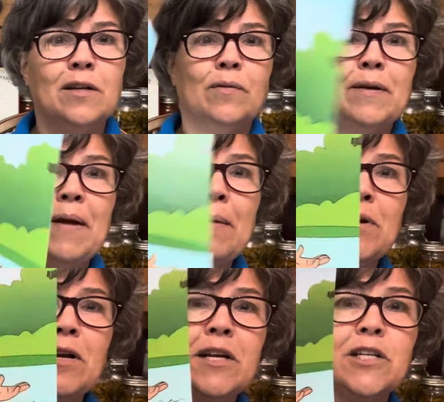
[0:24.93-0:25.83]
Remember,
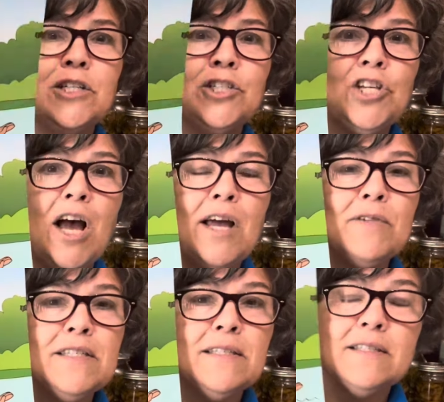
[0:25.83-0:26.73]
John
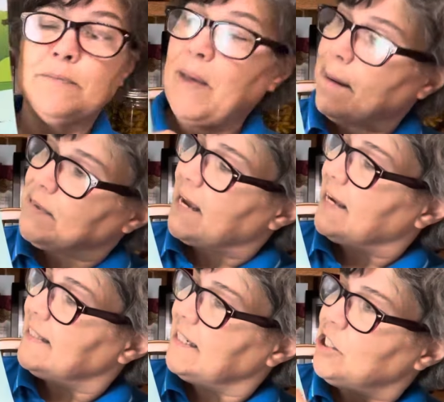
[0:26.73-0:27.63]
was
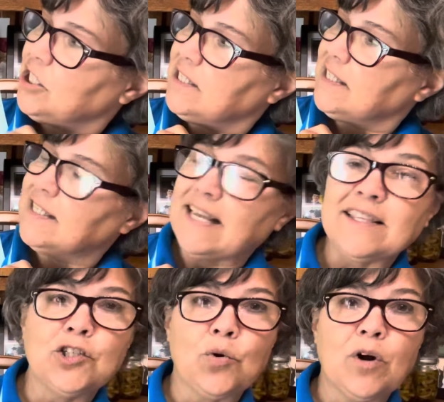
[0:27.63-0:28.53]
baptizing Jesus at
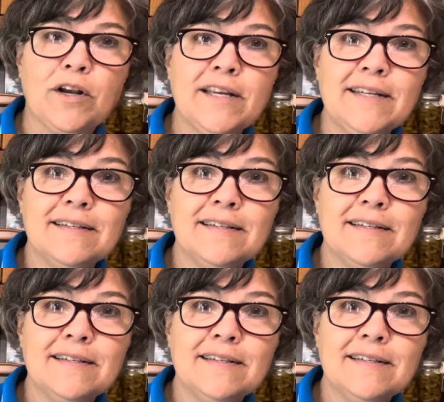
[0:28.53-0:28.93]
the Jordan?